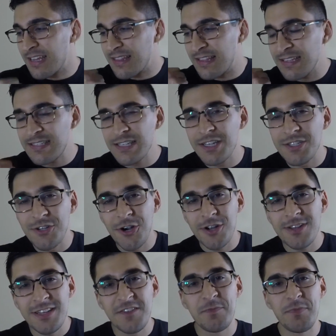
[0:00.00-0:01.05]
This
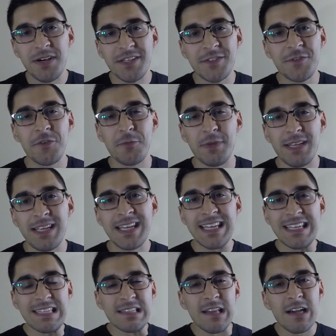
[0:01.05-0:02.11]
dark leaf buzz for me
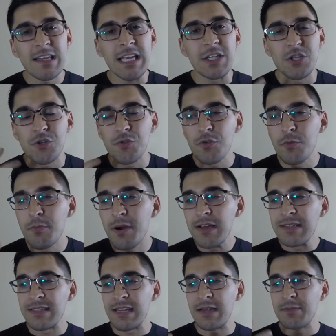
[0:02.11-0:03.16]
is not a true
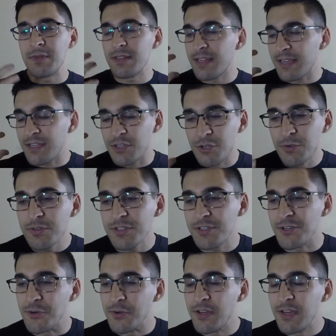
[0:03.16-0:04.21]
buzz that I'm like used
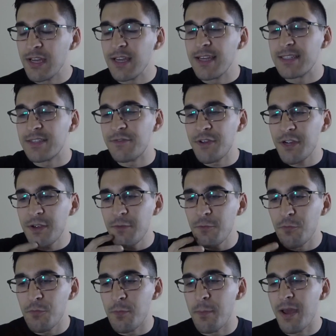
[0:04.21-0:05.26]
to. It's a very
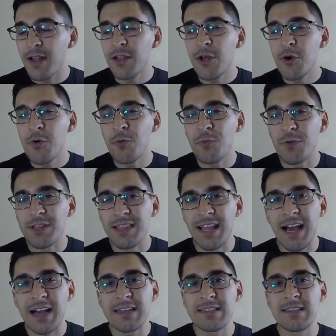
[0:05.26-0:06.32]
mellow,
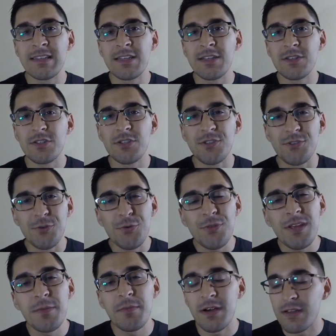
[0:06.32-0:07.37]
relaxing,
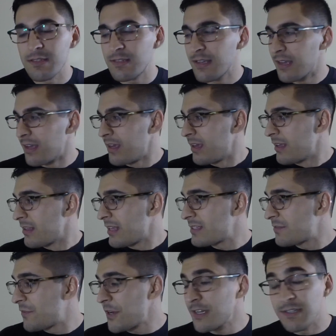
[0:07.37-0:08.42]
soothing buzz
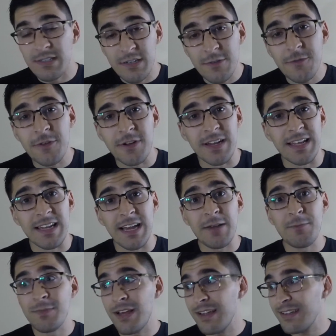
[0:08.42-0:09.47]
that's very different and
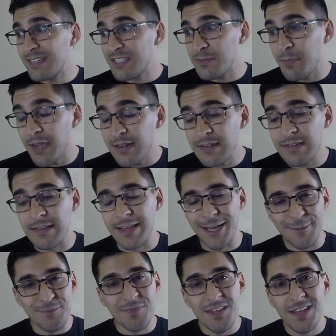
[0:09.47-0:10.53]
I'm not expecting
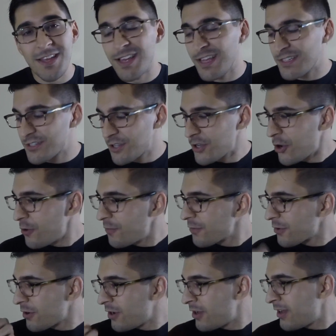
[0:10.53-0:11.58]
that. So the
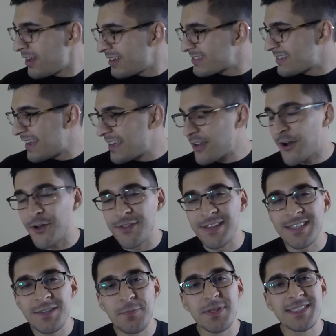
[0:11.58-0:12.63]
overall uh, take on
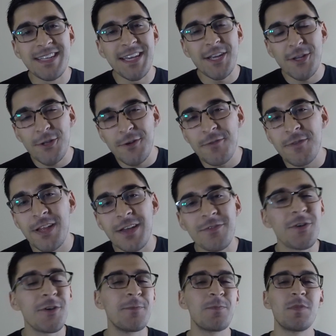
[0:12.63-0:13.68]
this particular
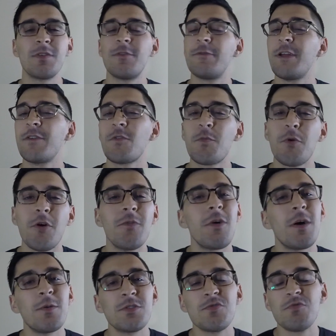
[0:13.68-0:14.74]
flavor, the flavor
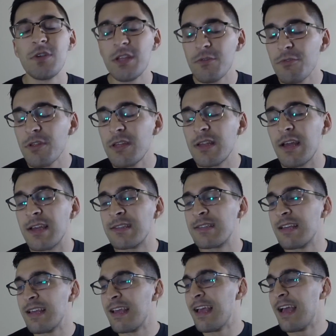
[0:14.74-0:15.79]
profile was really, really nice.
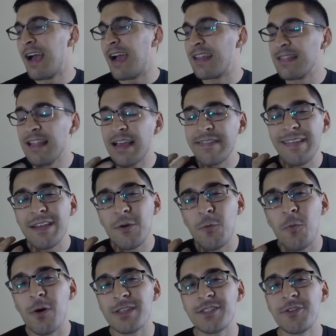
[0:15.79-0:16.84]
I like that it
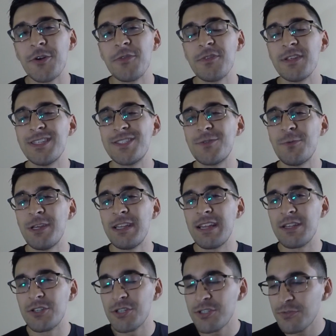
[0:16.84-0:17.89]
wasn't overly sweet
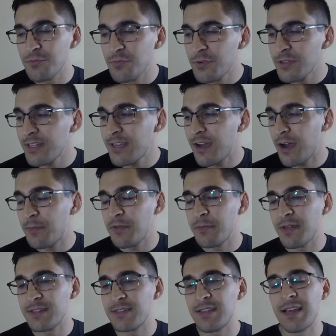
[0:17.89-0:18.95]
and it just really
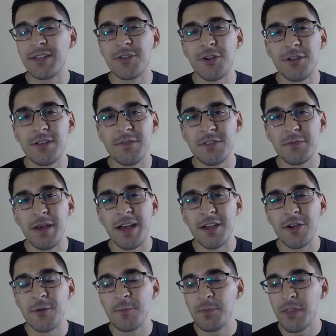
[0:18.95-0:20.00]
complements that dark leaf
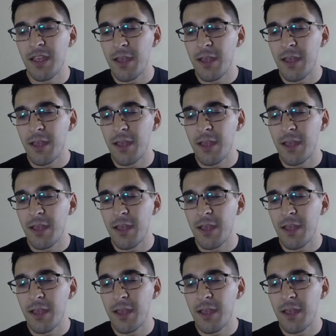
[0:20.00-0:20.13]
tobacco.